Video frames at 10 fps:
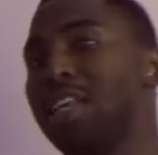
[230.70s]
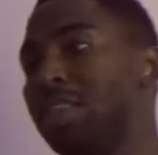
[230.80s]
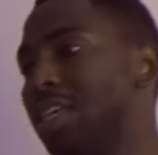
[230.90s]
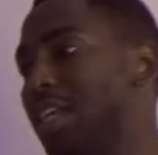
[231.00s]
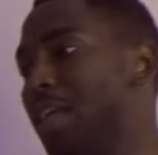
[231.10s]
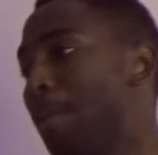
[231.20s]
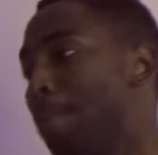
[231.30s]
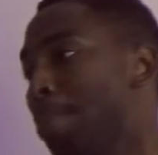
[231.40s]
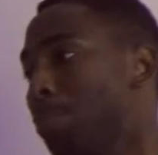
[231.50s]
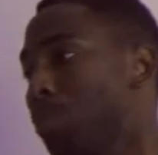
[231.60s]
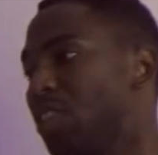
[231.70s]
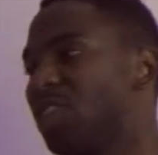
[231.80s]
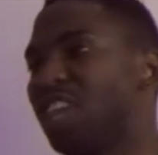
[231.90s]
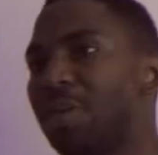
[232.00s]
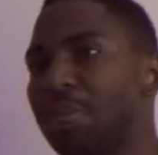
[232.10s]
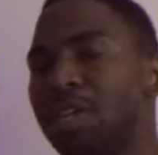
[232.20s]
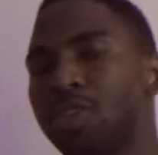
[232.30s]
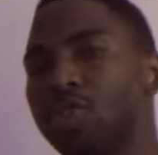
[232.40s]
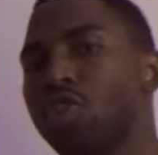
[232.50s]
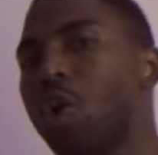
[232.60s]
and the set
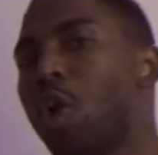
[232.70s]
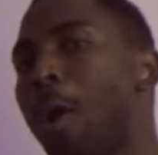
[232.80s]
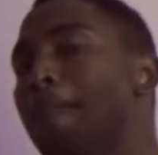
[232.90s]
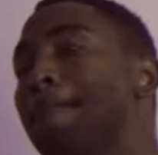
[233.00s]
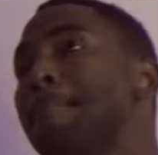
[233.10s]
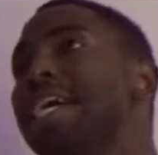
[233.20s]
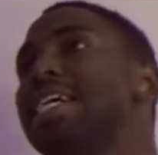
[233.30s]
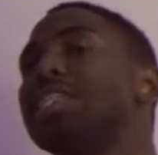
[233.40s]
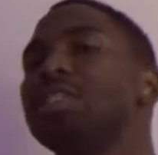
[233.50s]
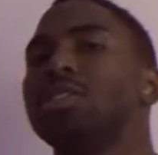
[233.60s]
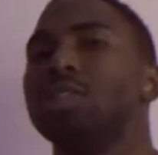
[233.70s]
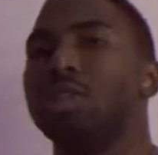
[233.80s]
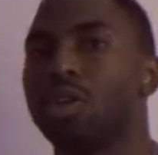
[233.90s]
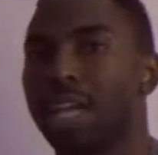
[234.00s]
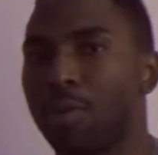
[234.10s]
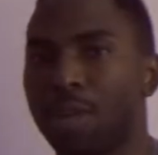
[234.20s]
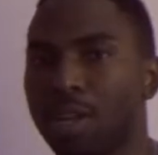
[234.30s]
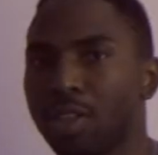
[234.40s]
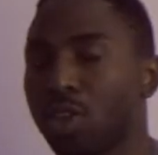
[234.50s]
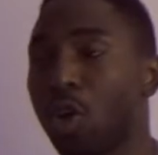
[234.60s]
pieces are amazing to look at.
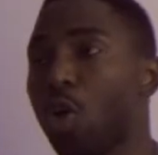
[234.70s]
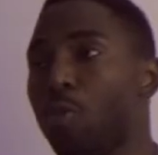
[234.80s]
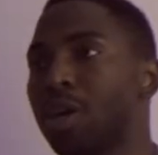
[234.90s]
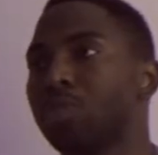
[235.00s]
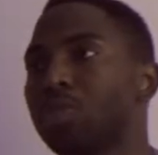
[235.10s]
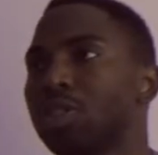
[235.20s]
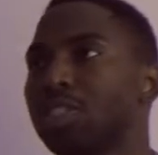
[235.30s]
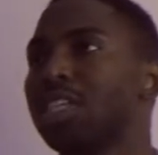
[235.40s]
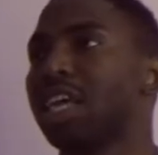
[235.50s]
There's a whole bunch where you're just